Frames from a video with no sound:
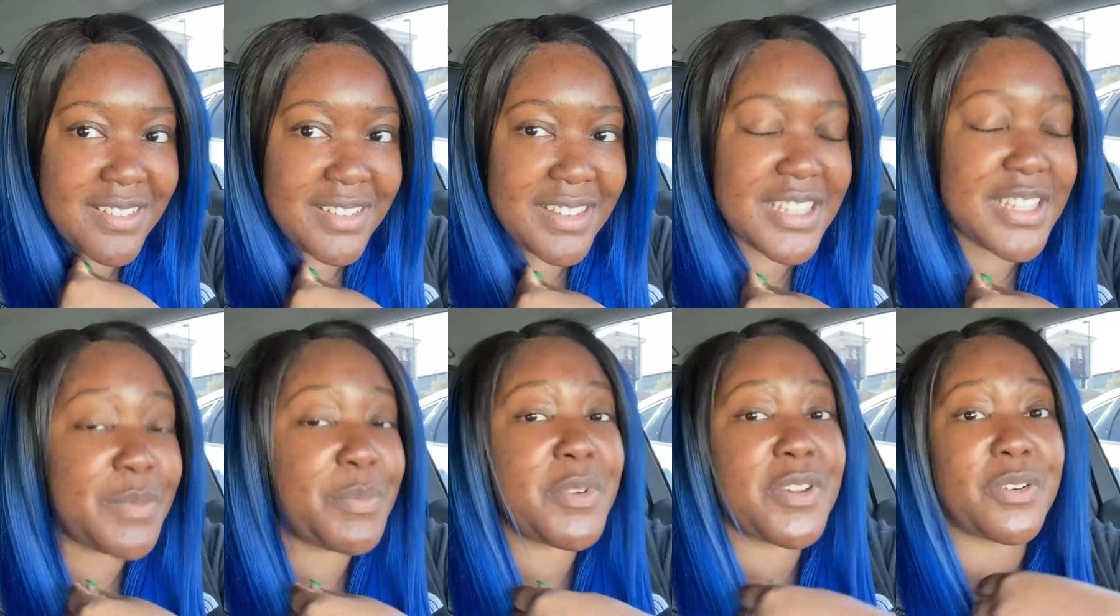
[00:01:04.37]

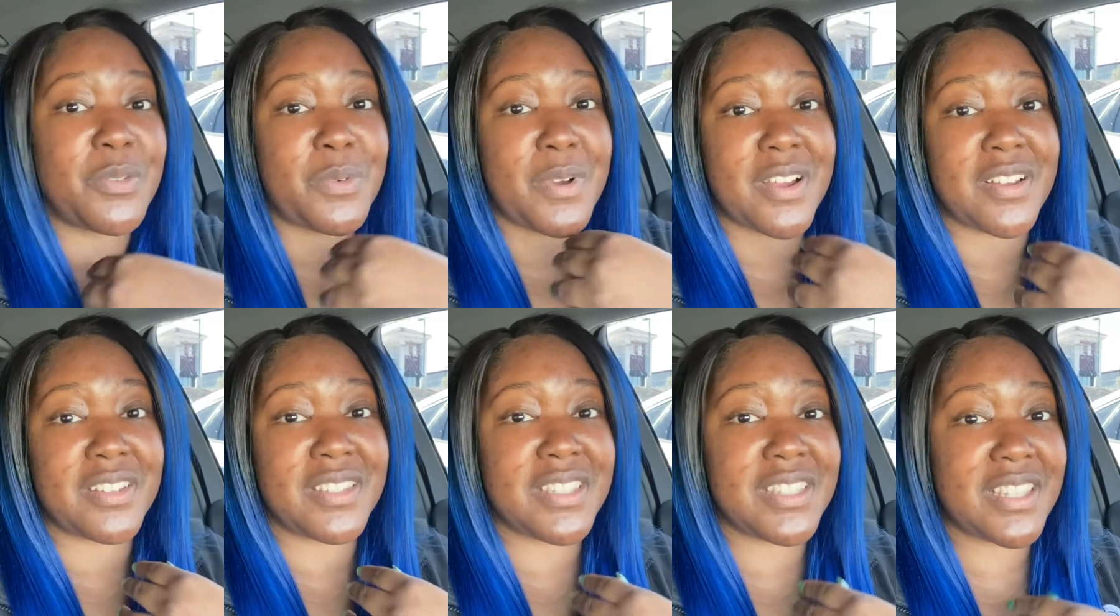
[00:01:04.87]
It's been a
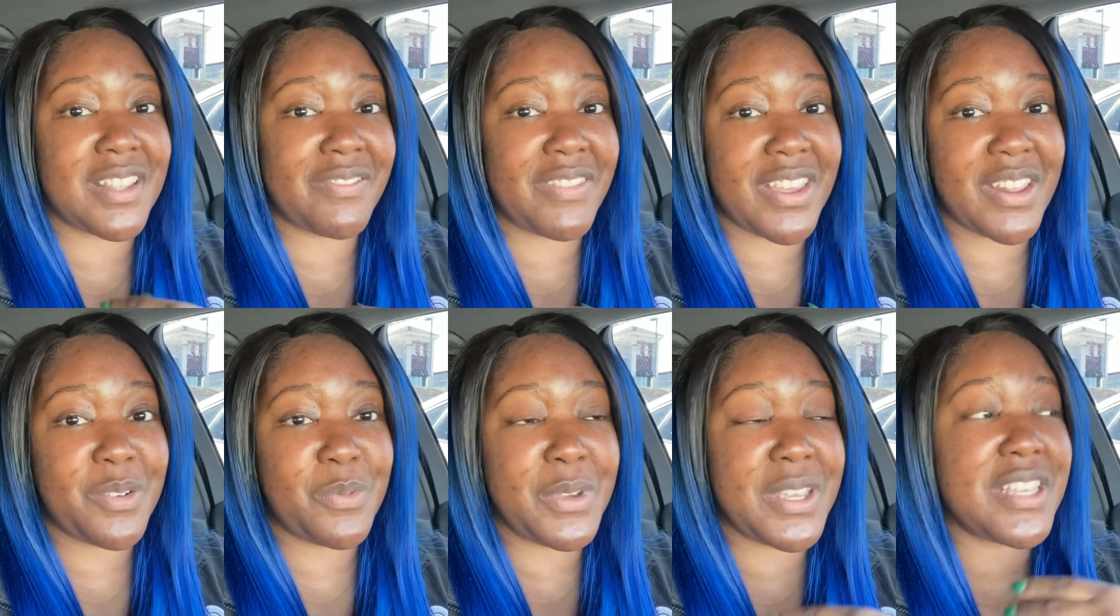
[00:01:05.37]
while since I've
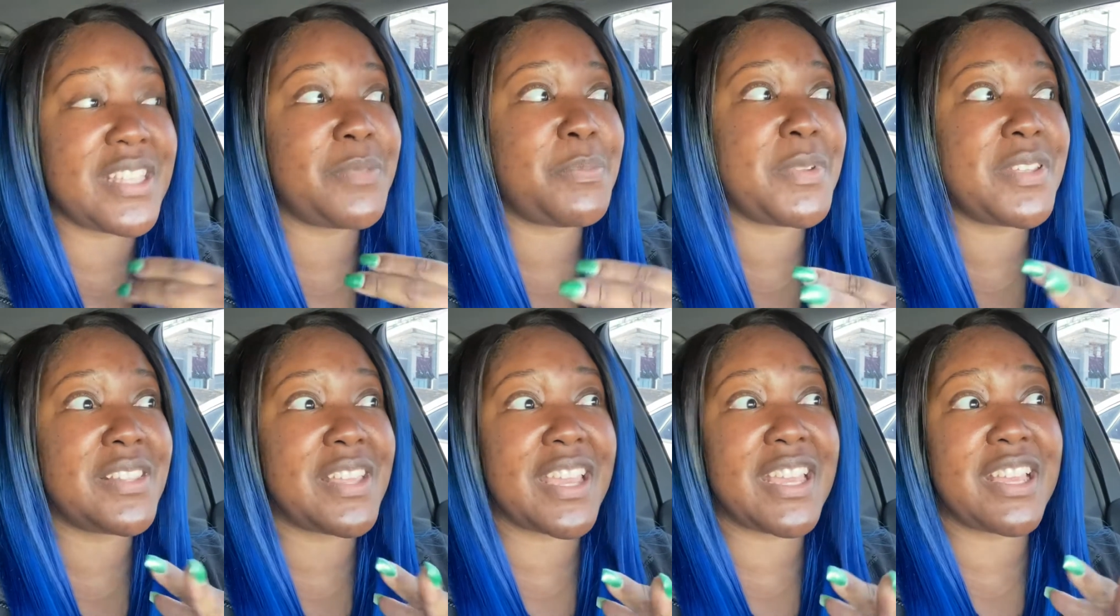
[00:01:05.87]
had a weave. It's
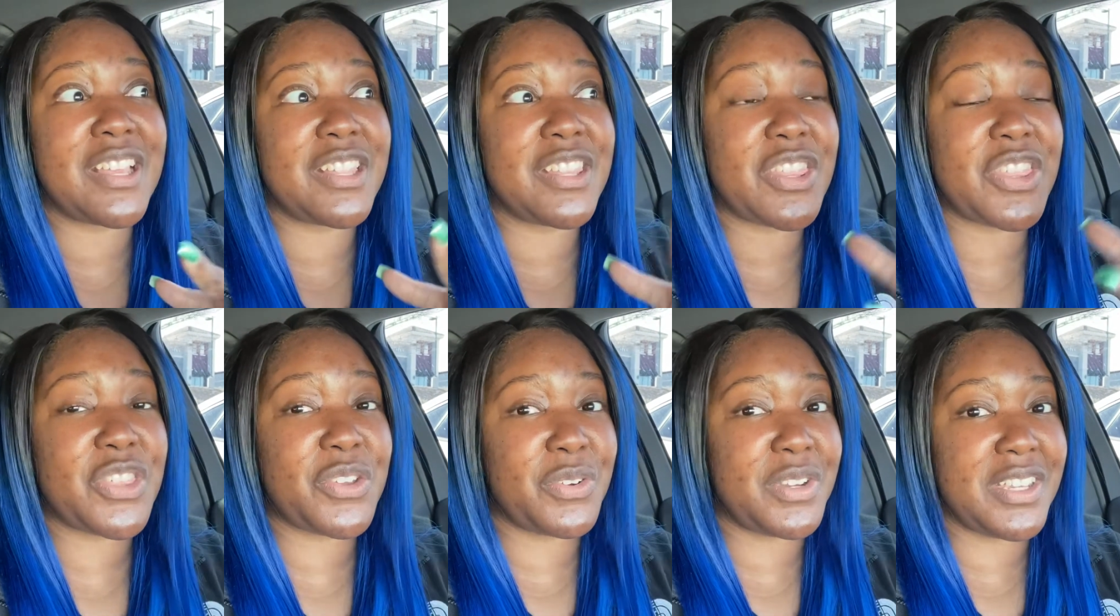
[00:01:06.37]
been like
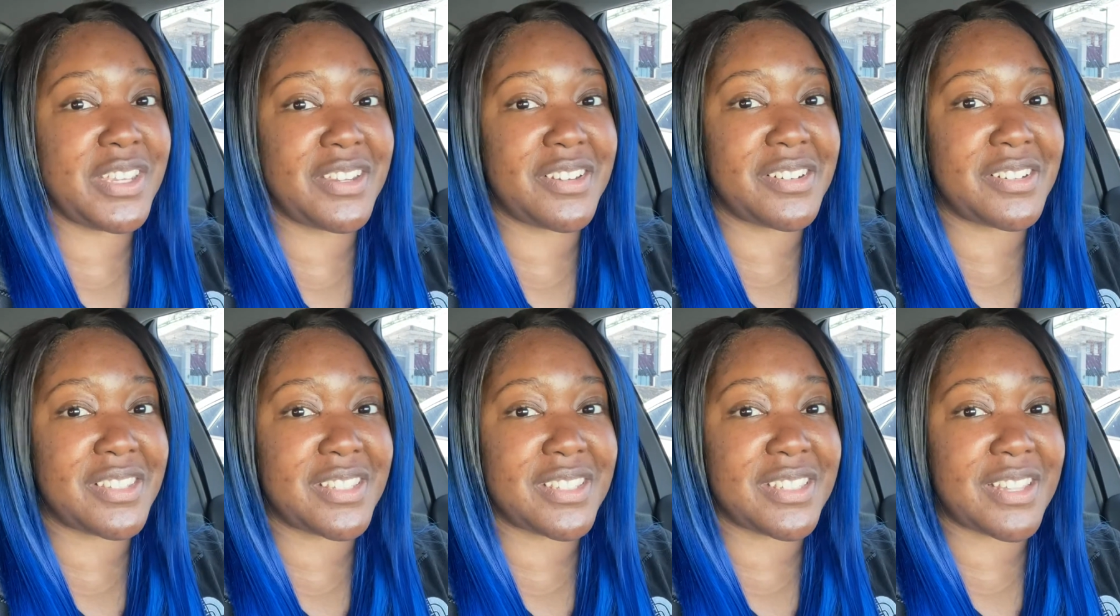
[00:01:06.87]
three
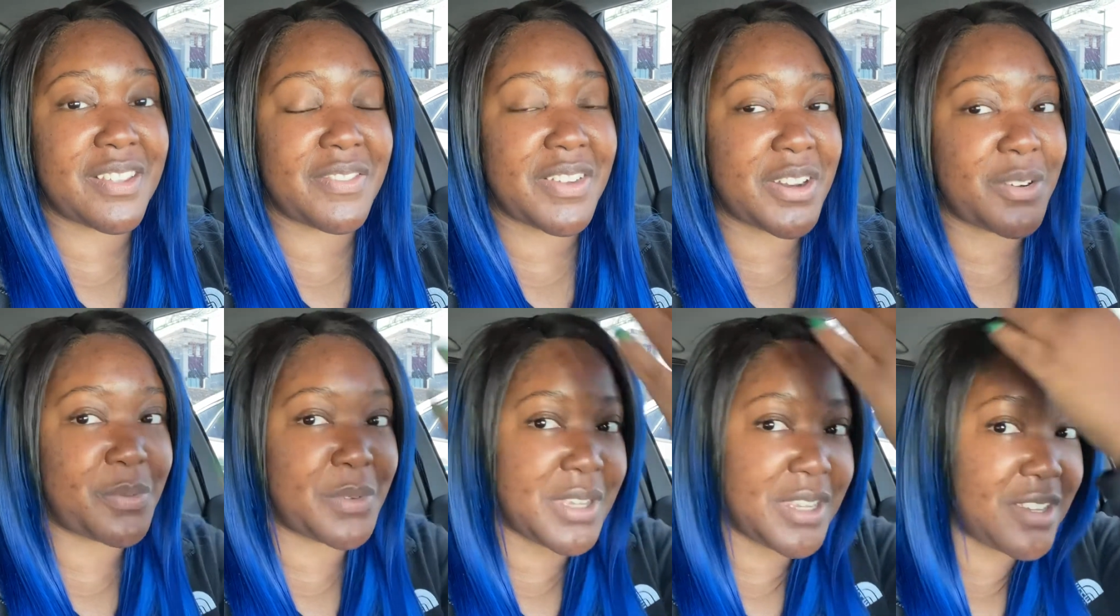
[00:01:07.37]
years since I've had
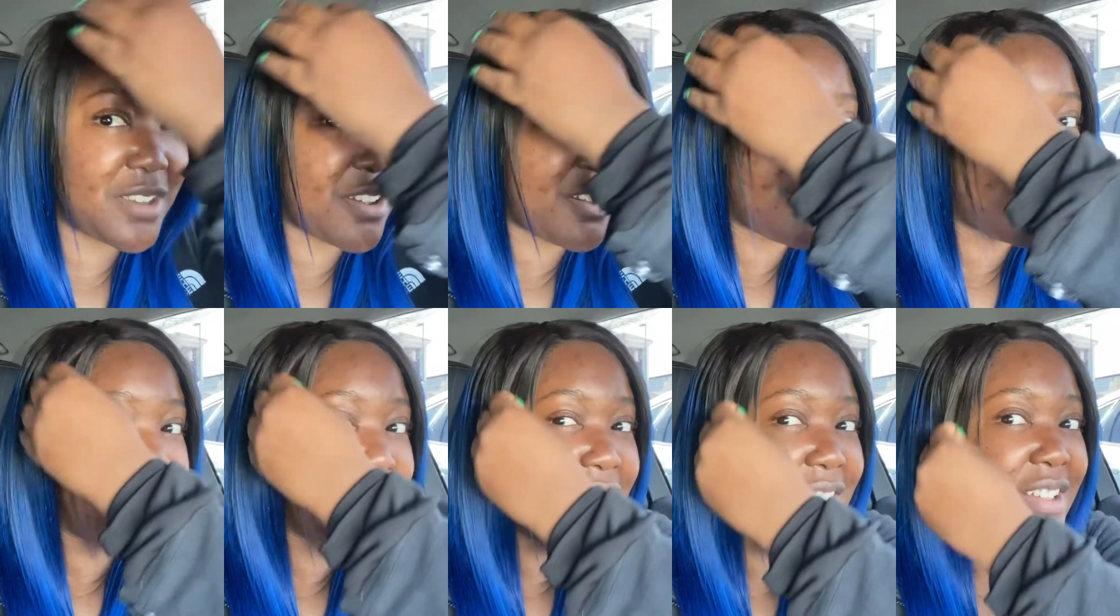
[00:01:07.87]
a weave, y'all.